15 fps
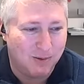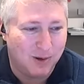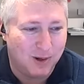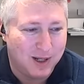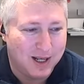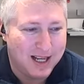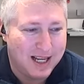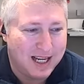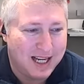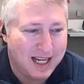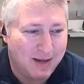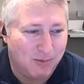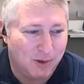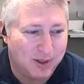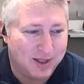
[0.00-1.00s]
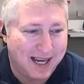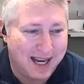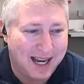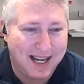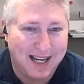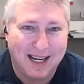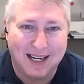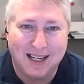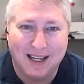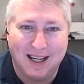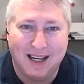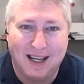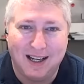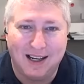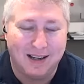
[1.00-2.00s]
will he will take
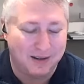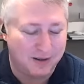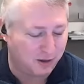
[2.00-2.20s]
uh,